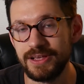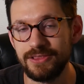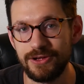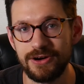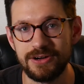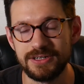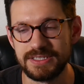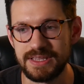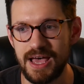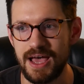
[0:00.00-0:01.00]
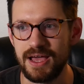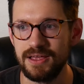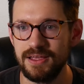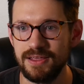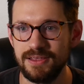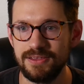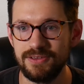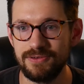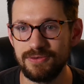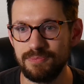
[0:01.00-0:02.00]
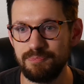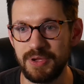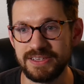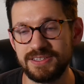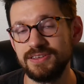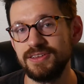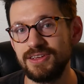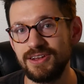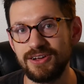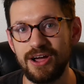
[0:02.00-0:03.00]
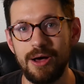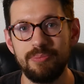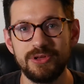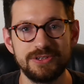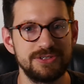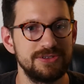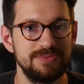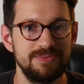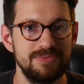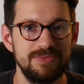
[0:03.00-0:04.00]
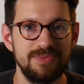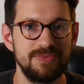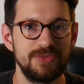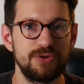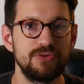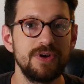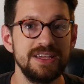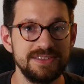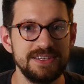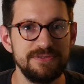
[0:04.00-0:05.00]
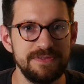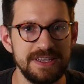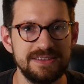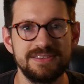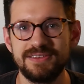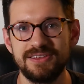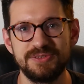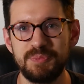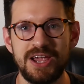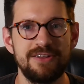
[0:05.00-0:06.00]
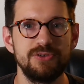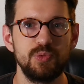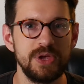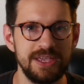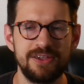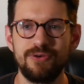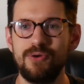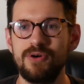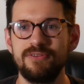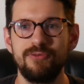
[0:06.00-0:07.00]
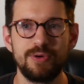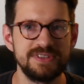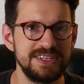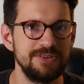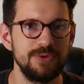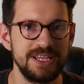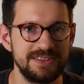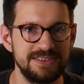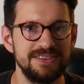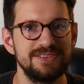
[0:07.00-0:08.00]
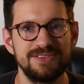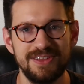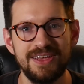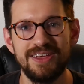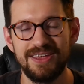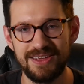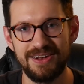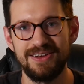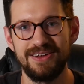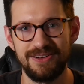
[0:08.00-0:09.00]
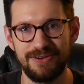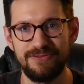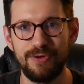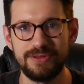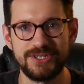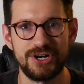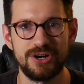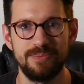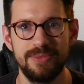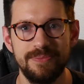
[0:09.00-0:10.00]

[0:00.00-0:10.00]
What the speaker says: learned that you basically can accomplish crazy feats in the span of a week or 14 weeks in a full term.